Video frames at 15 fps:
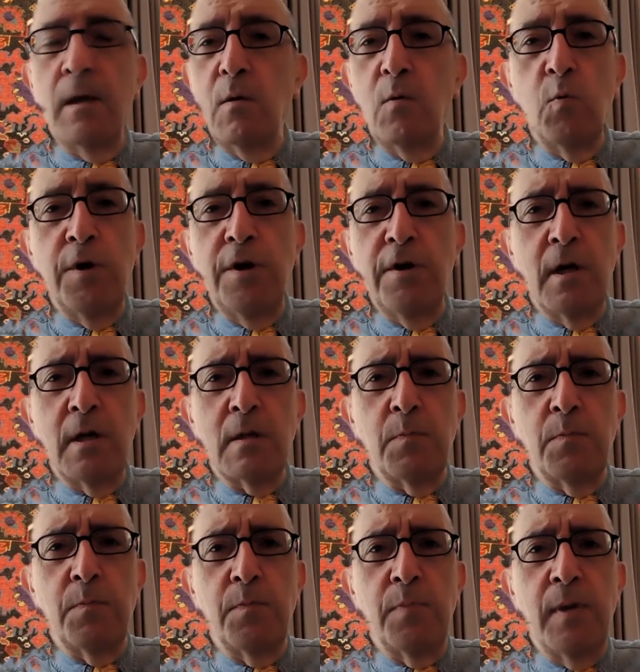We're not
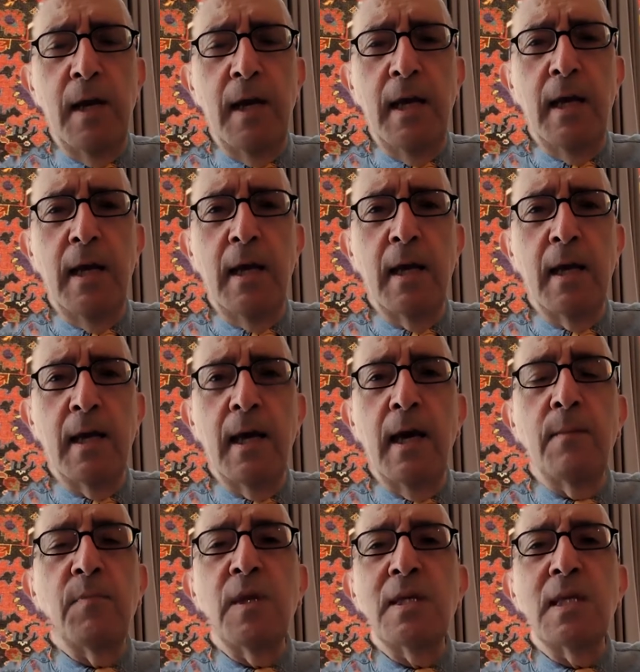playing a
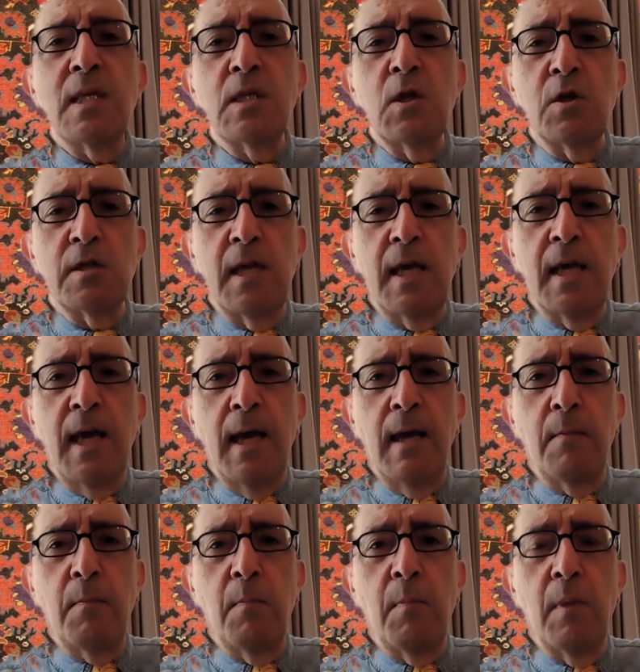game. This is not a
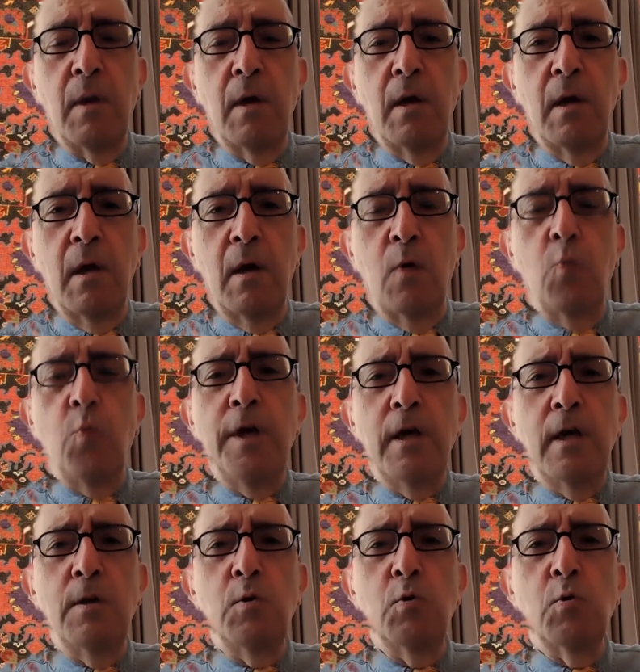game. We
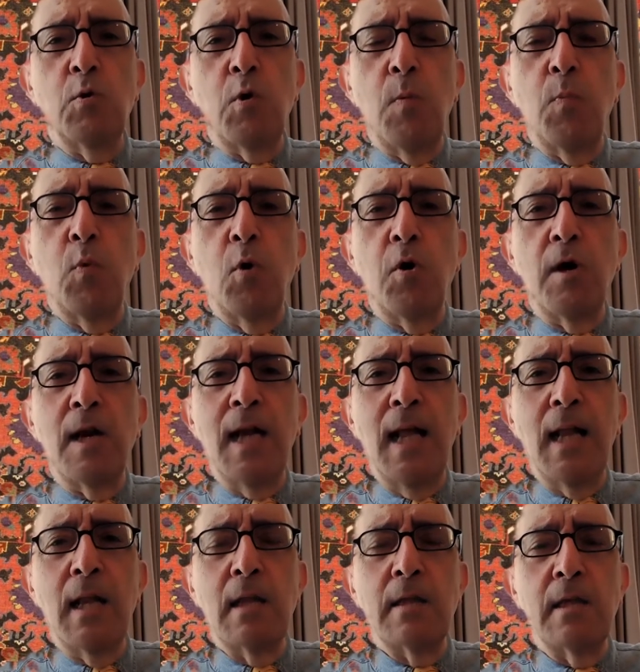in Europe were
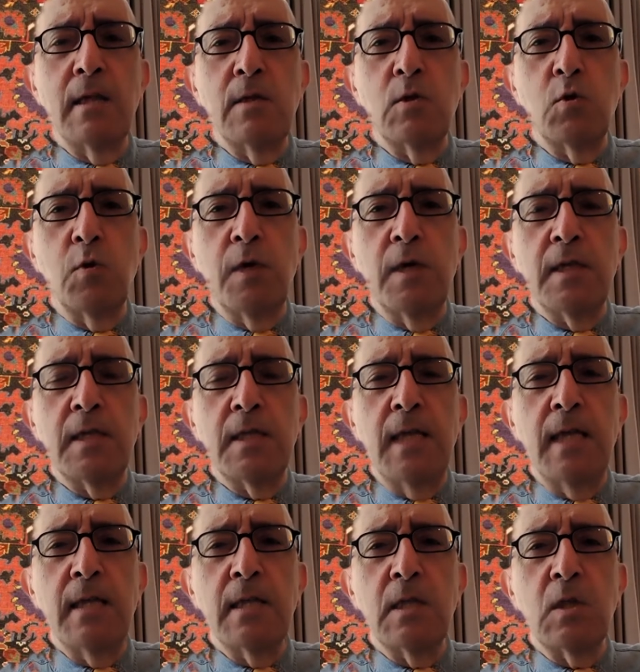lulled into a
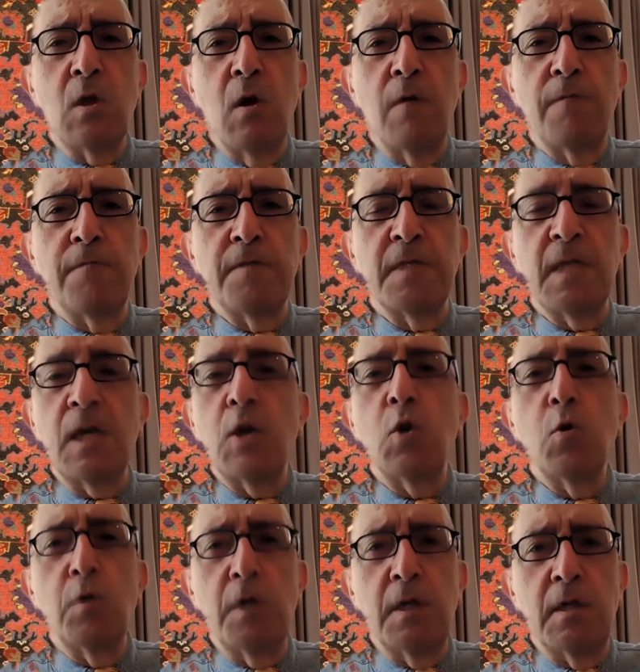sense of
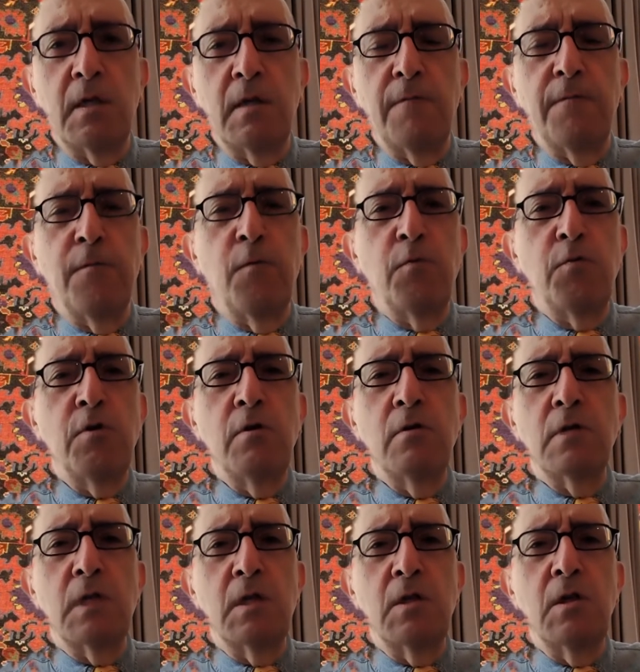security for
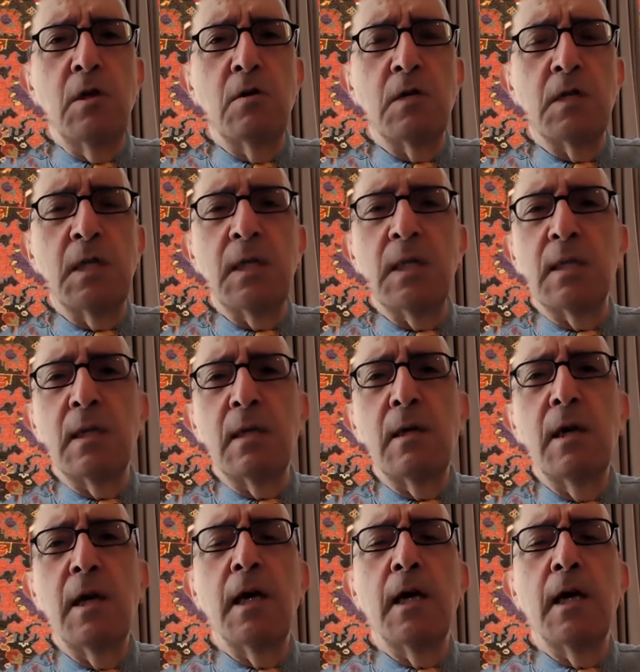years and years, since the